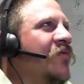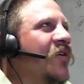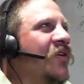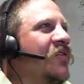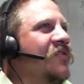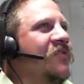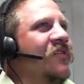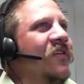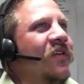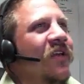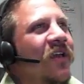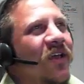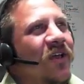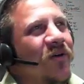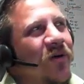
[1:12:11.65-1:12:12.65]
First,
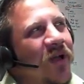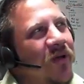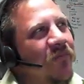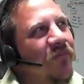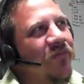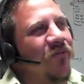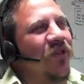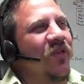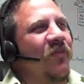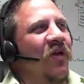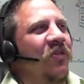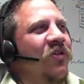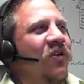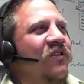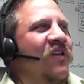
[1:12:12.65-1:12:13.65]
well, really
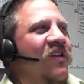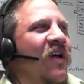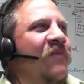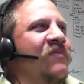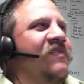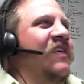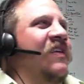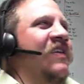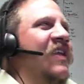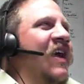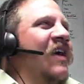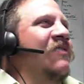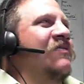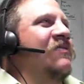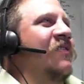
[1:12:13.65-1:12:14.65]
my third time sitting
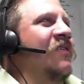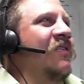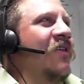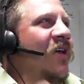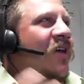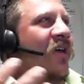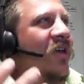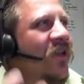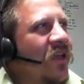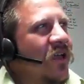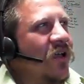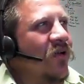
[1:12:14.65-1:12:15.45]
down to the